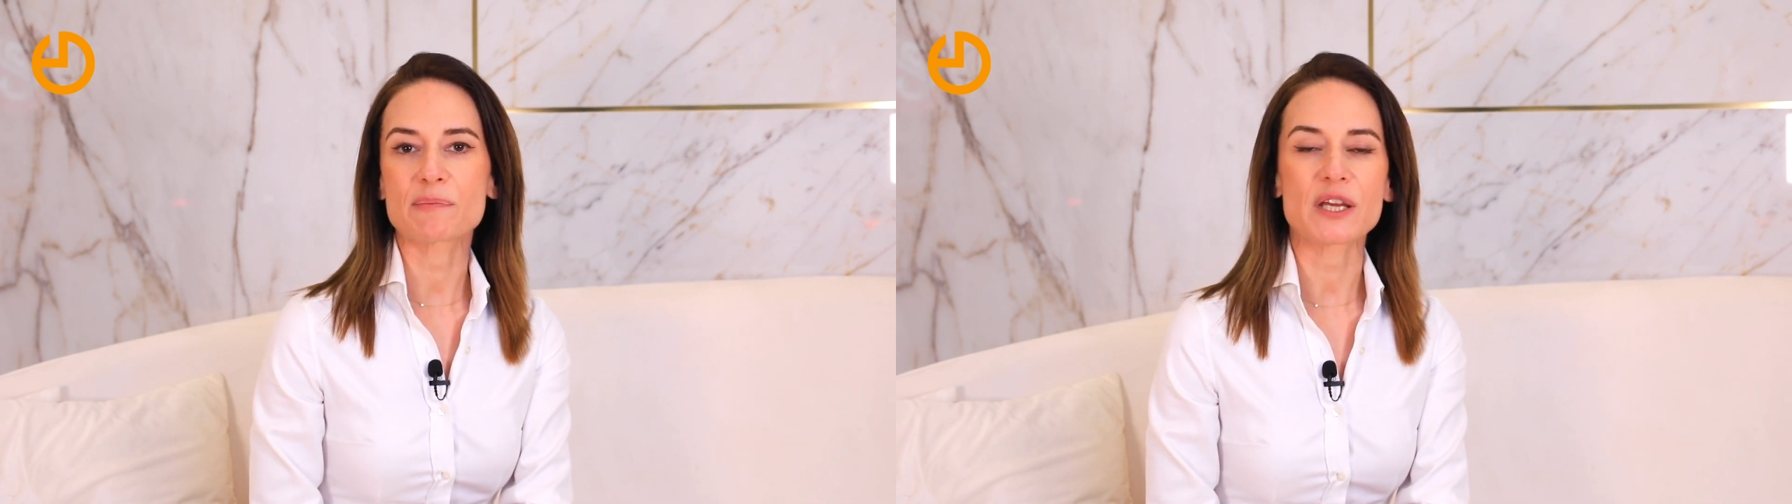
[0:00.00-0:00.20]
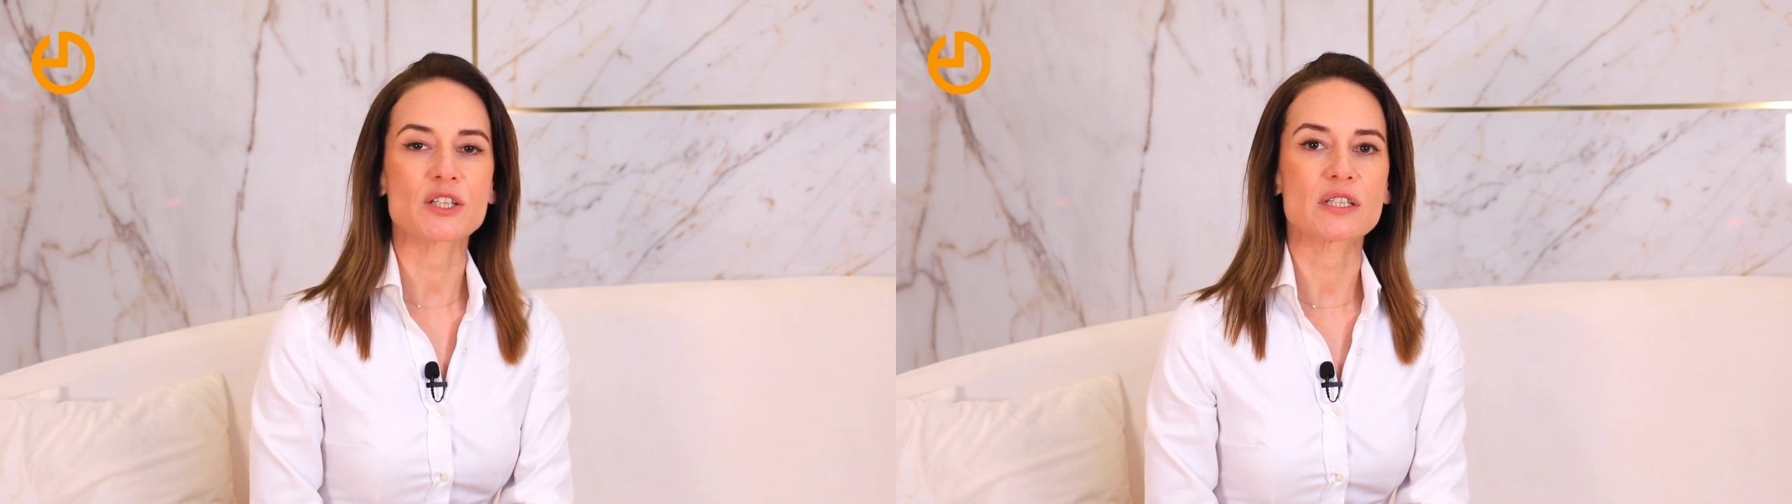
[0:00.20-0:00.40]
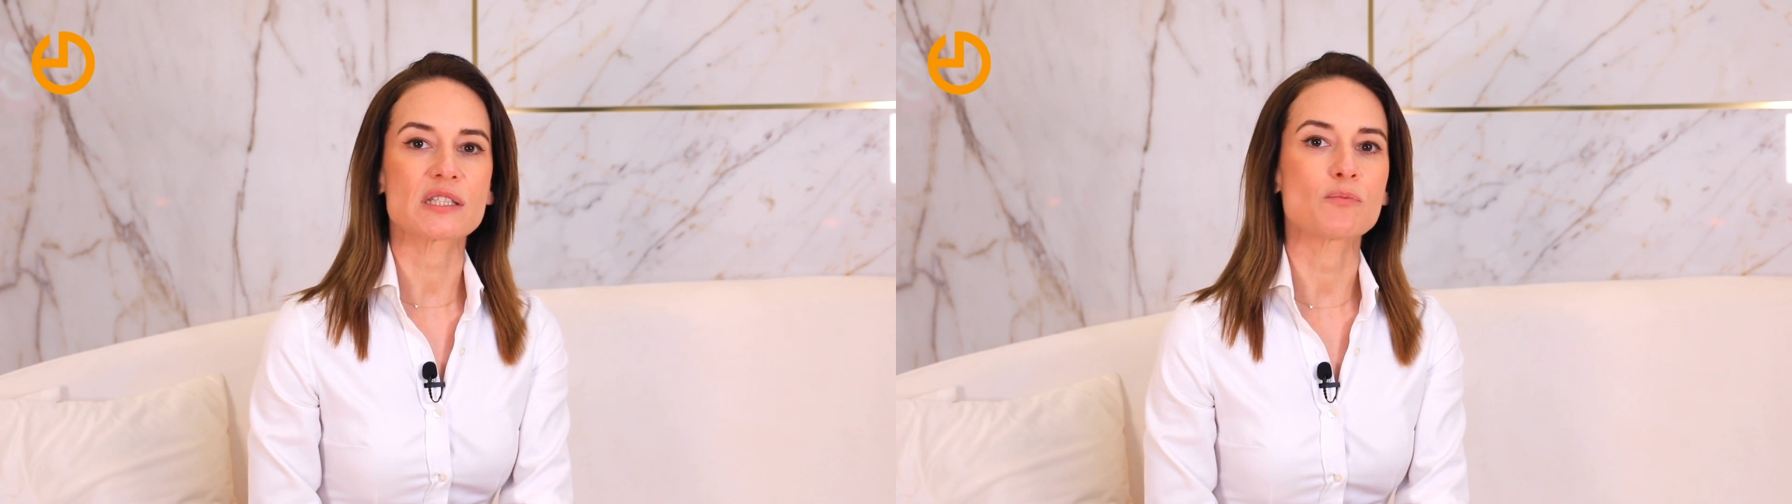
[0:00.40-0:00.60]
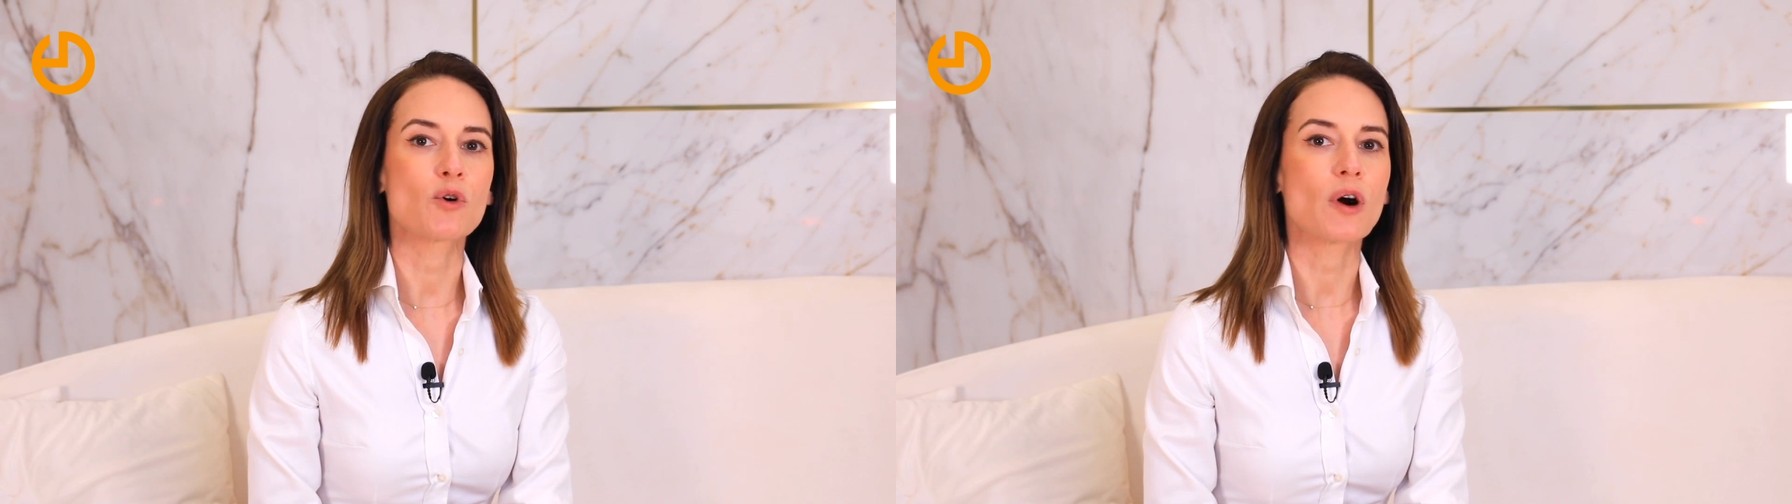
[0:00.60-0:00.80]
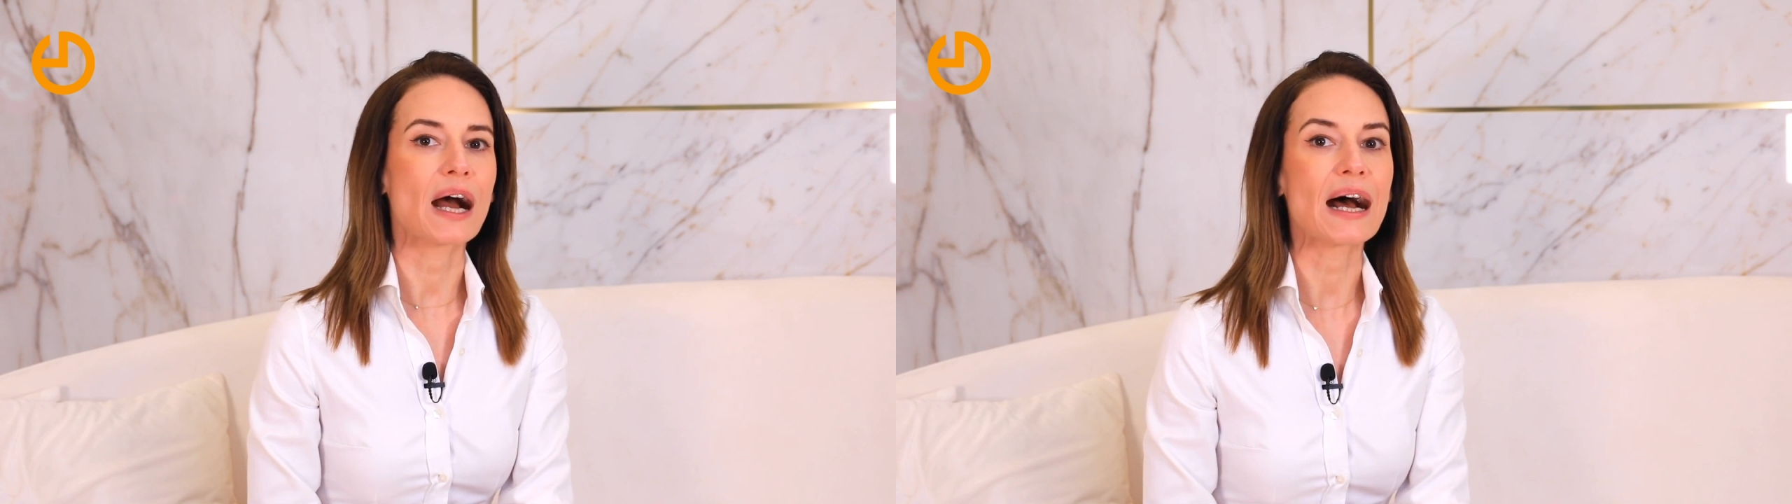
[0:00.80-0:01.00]
patients
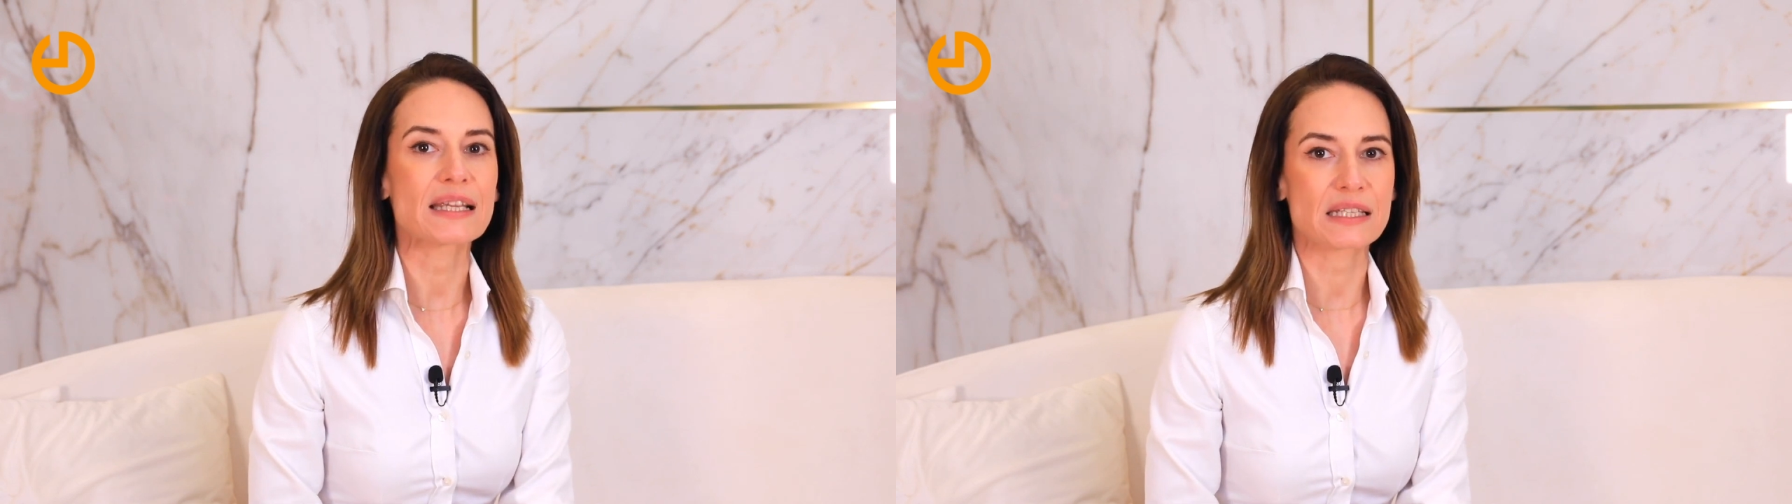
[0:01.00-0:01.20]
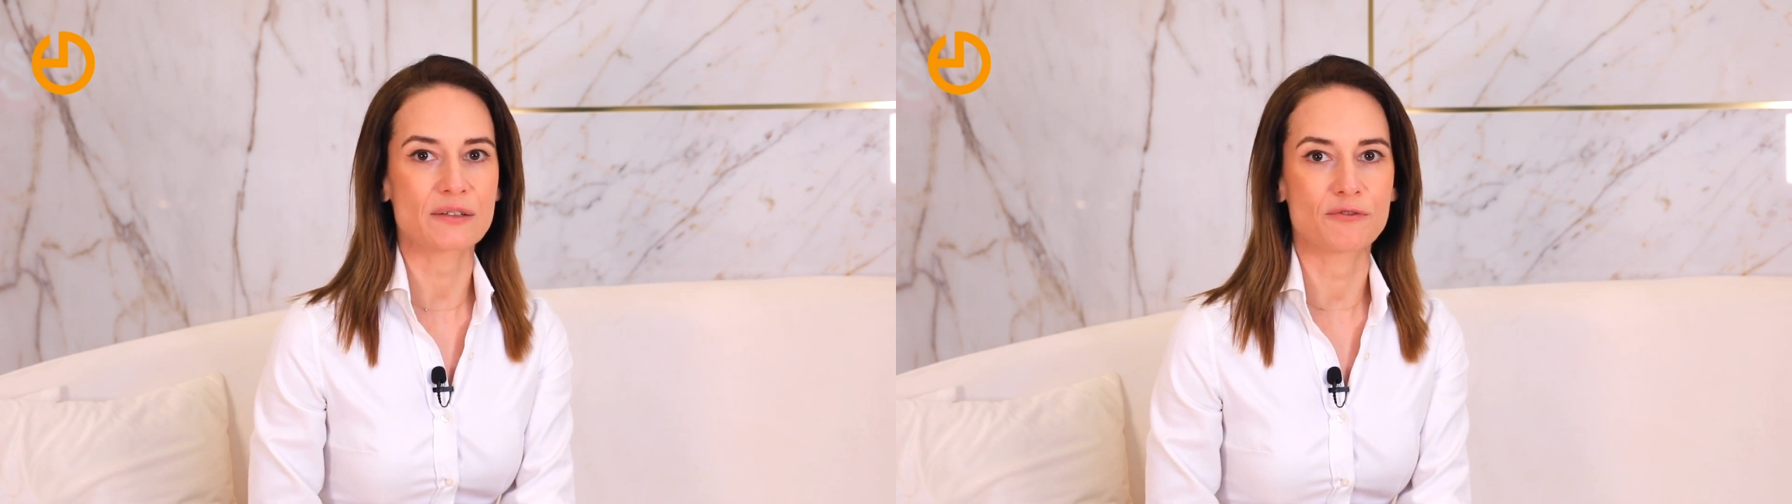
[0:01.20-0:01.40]
more ask